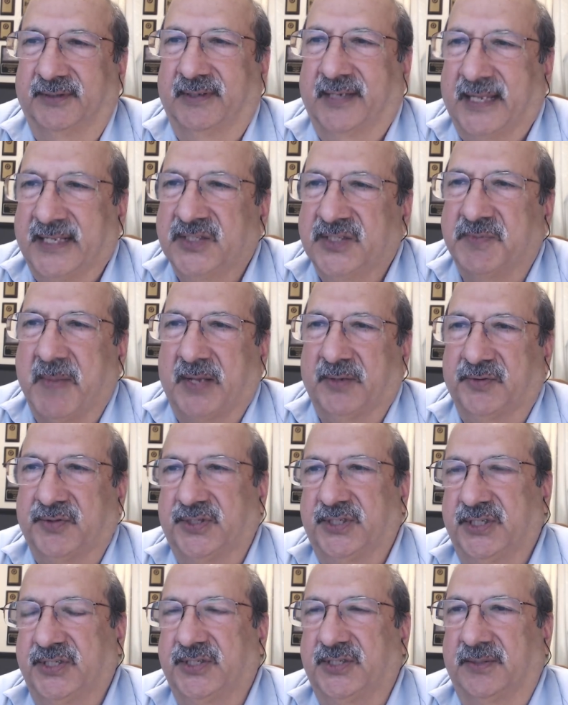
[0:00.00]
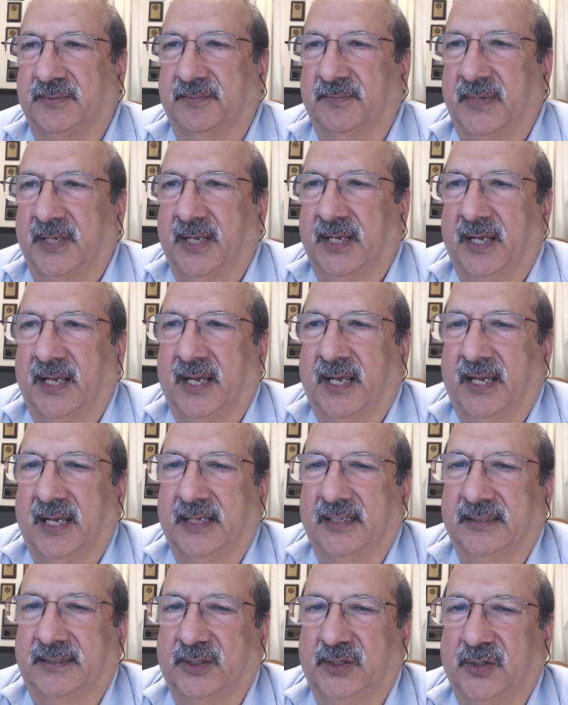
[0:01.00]
you know, lens mount system
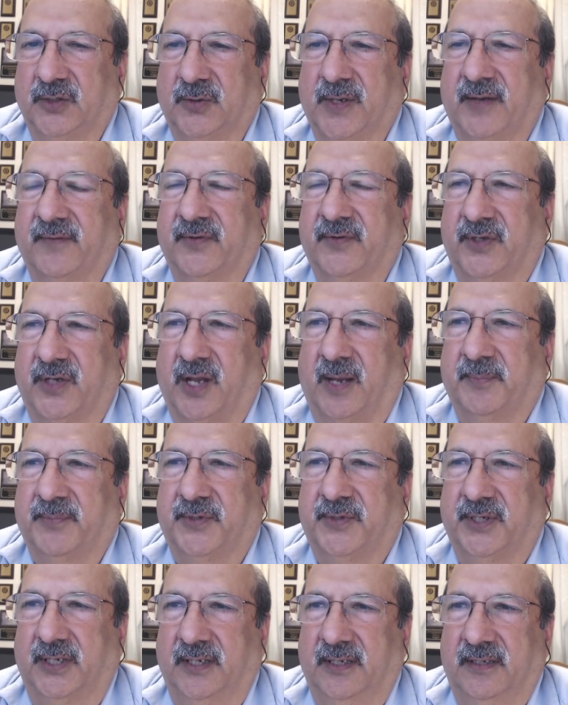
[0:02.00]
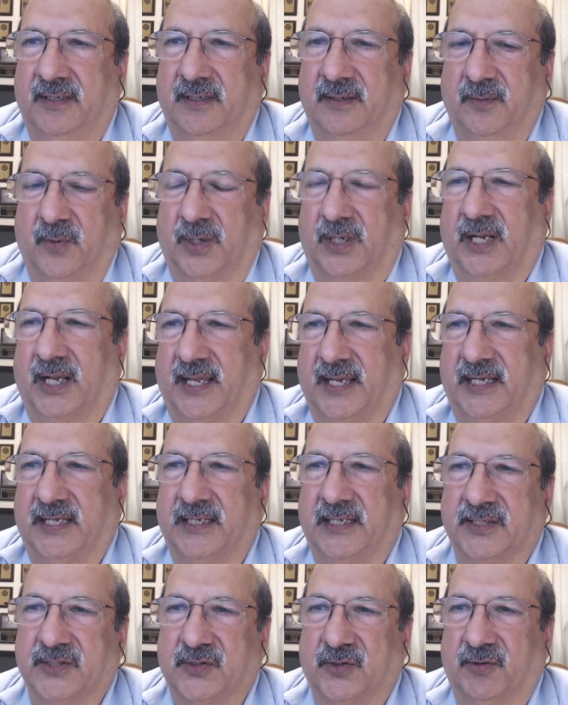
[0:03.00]
to have adopted what
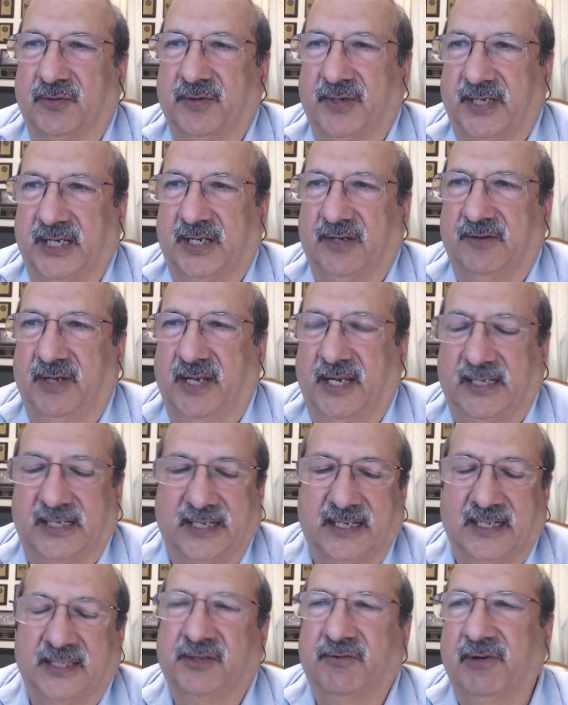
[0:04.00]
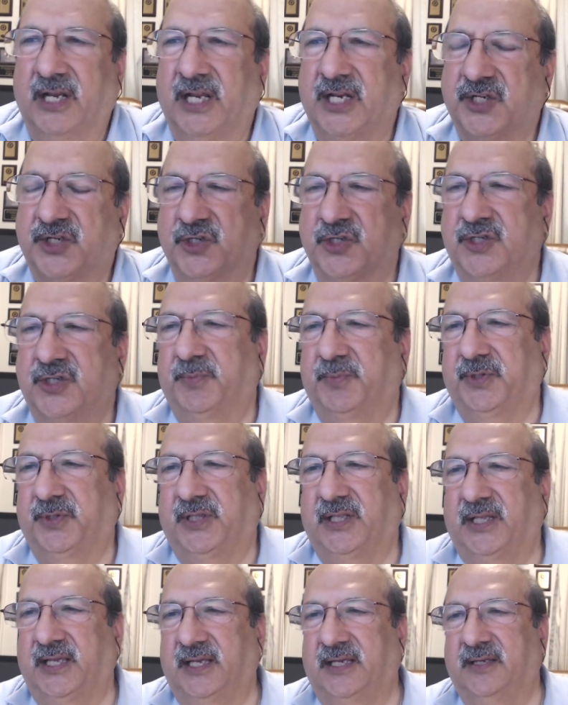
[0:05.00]
Leica has already created. And the
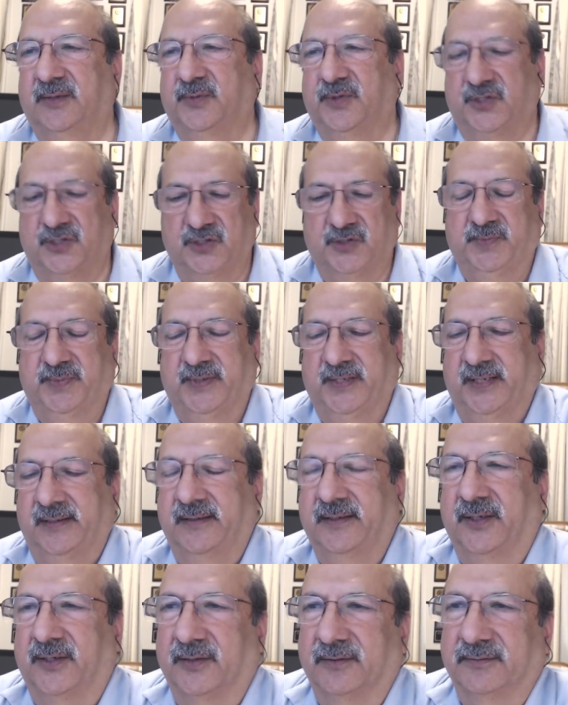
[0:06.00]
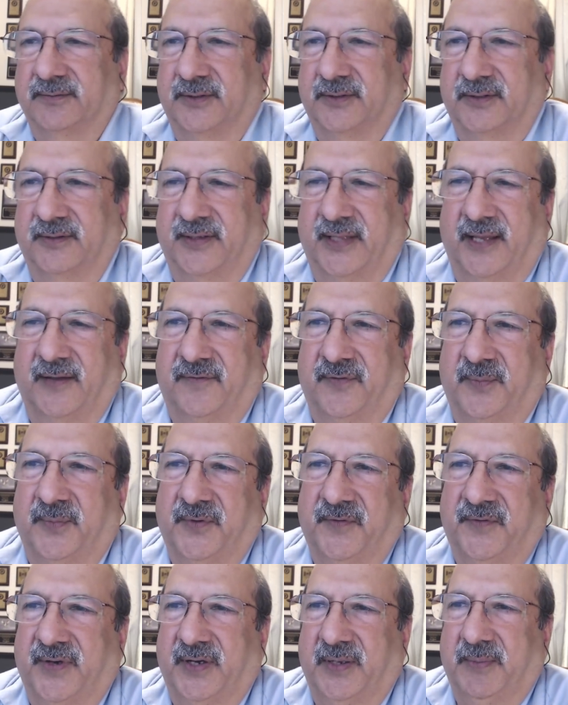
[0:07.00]
relationship with Leica, which has been you know there
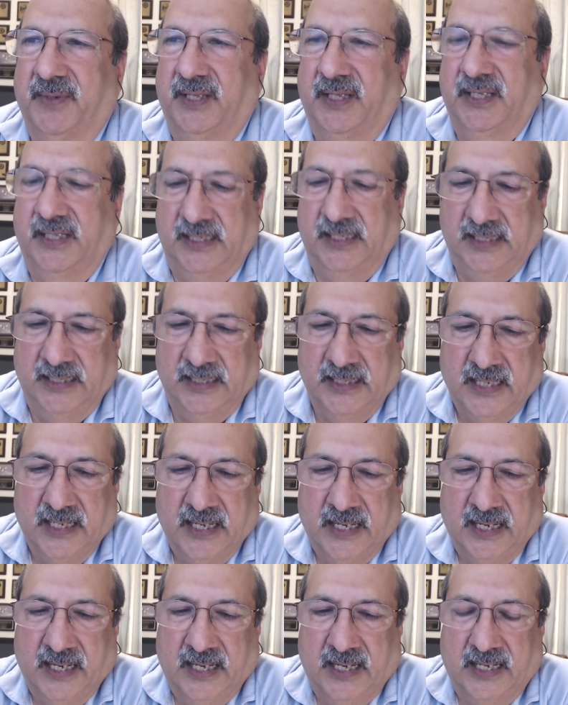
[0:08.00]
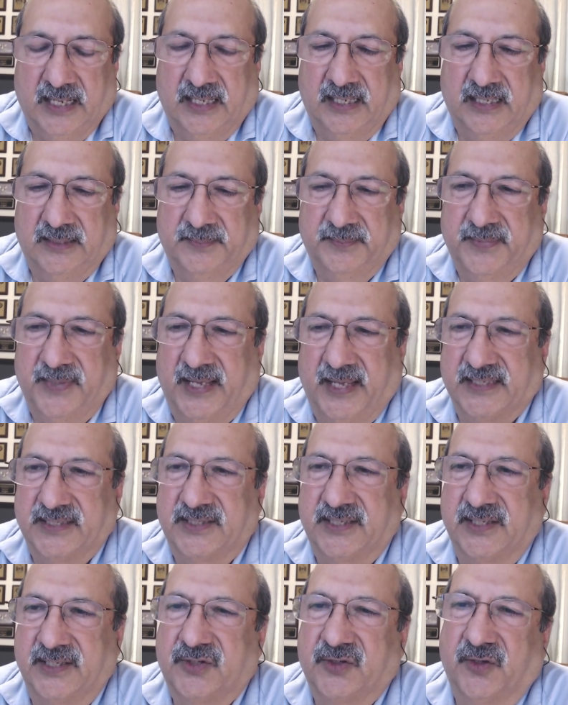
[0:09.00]
from the very beginning, uh,
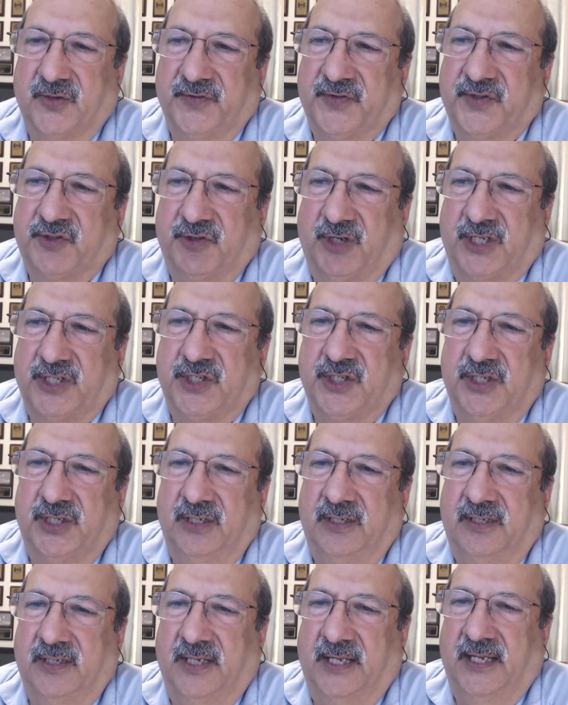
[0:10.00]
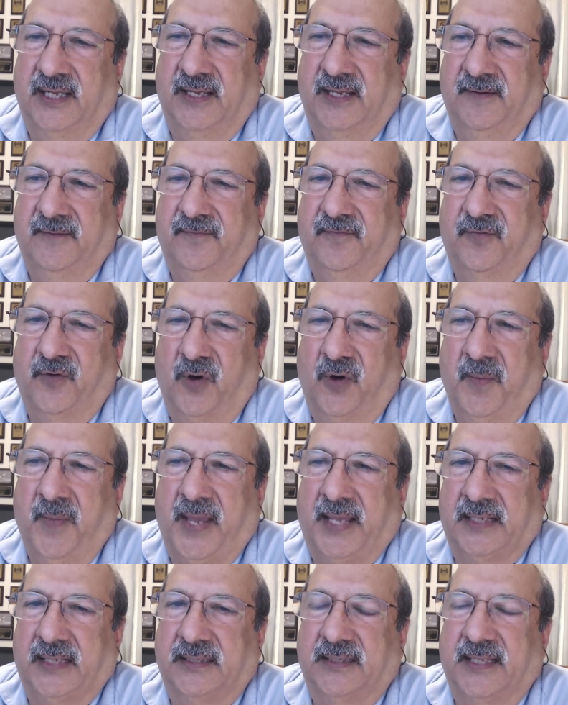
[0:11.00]
has, has sort of structured a
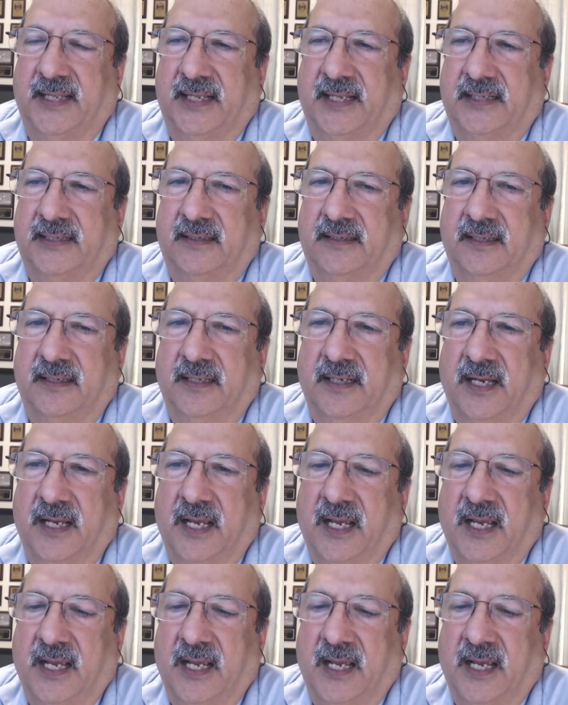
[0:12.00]
format that